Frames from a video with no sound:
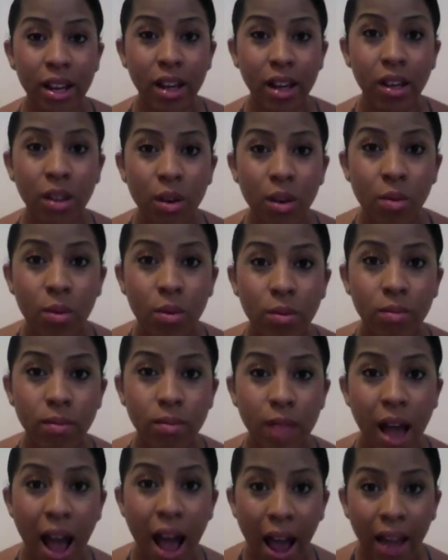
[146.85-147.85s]
at you.
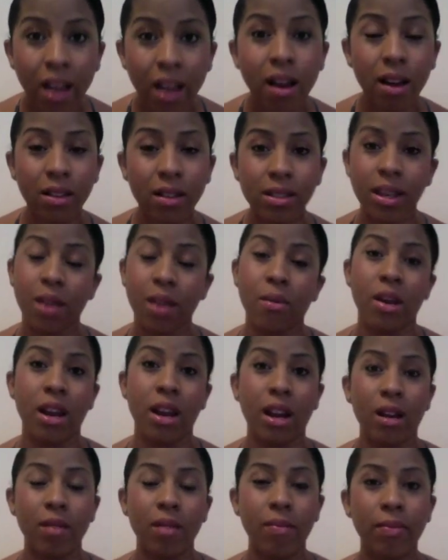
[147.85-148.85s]
Eye contact right
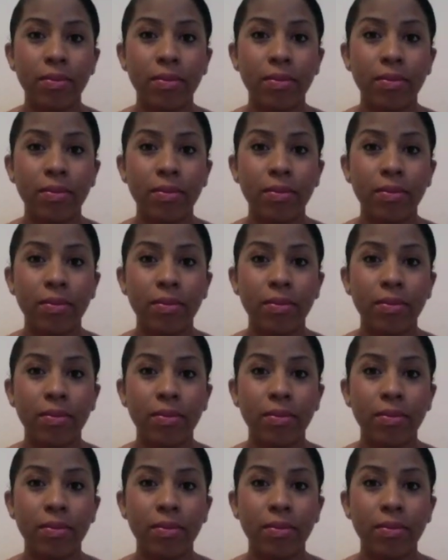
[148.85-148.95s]
now.